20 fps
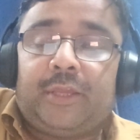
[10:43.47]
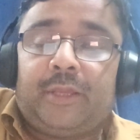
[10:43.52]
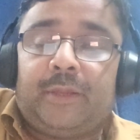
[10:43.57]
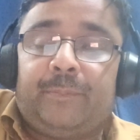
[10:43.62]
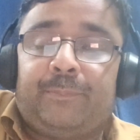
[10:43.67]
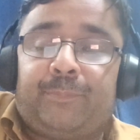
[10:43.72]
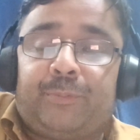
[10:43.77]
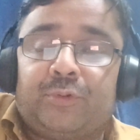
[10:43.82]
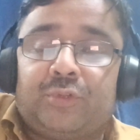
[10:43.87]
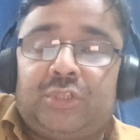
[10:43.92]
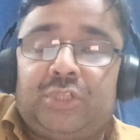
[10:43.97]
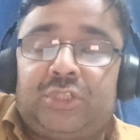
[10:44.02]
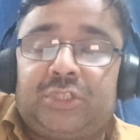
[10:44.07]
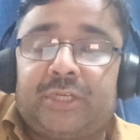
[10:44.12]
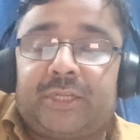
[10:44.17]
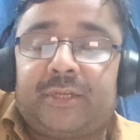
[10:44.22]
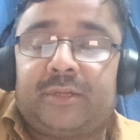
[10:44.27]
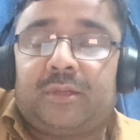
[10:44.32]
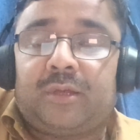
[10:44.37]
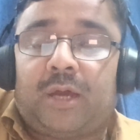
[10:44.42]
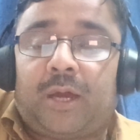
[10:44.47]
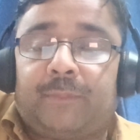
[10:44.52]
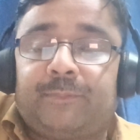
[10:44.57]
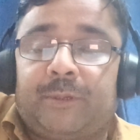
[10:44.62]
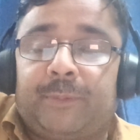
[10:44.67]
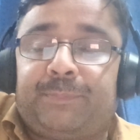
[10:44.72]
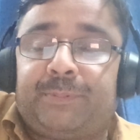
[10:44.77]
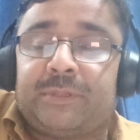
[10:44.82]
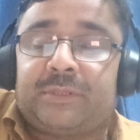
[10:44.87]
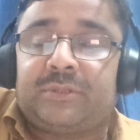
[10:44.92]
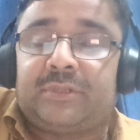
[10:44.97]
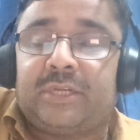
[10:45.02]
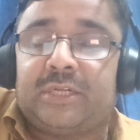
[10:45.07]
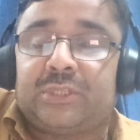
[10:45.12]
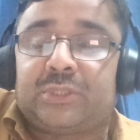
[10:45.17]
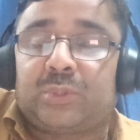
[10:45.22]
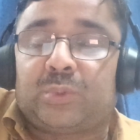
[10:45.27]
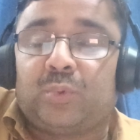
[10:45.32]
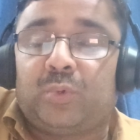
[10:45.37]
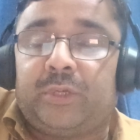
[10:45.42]
imposition of the
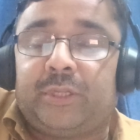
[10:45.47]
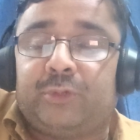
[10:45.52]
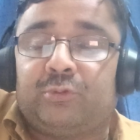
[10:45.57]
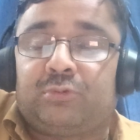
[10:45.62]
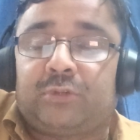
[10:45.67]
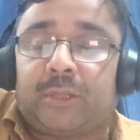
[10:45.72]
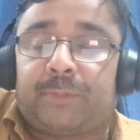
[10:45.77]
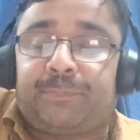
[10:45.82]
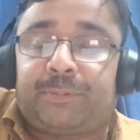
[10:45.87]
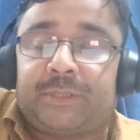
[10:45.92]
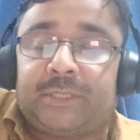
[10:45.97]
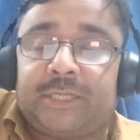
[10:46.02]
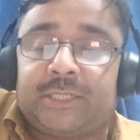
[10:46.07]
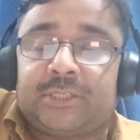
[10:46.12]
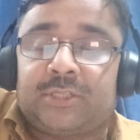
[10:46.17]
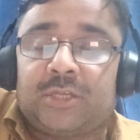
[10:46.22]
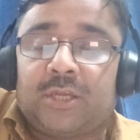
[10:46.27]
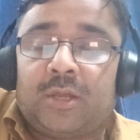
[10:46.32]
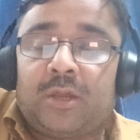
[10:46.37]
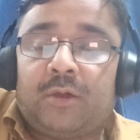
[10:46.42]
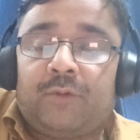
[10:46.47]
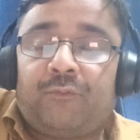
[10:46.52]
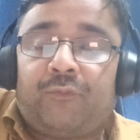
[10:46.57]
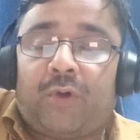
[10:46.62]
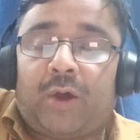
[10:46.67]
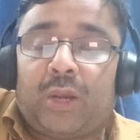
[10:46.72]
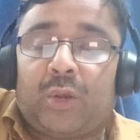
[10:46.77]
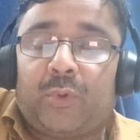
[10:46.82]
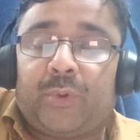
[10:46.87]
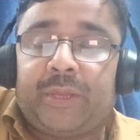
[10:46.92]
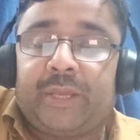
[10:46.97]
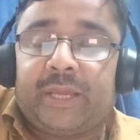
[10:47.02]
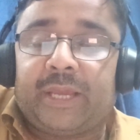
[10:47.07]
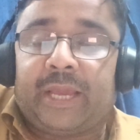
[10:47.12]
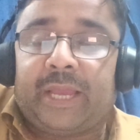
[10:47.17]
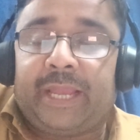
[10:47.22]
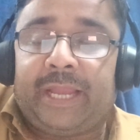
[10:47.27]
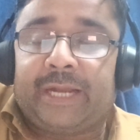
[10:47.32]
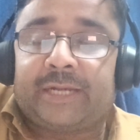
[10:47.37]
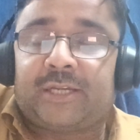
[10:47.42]
president's rule in Uttar Pradesh
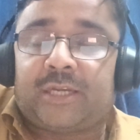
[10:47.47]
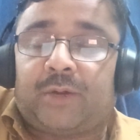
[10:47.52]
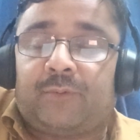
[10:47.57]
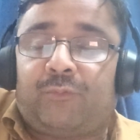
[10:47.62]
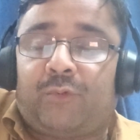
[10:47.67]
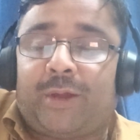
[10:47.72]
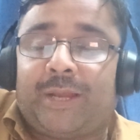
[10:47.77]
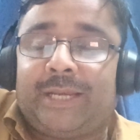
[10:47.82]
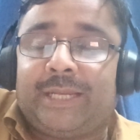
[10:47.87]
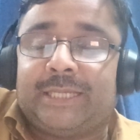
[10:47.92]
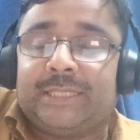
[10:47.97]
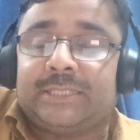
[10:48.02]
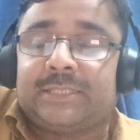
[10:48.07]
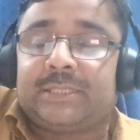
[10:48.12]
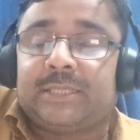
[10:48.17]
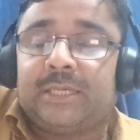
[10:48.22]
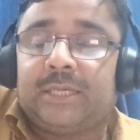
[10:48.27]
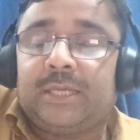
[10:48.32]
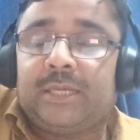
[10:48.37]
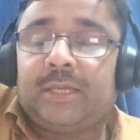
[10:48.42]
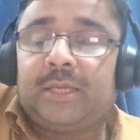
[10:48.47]
following act of violence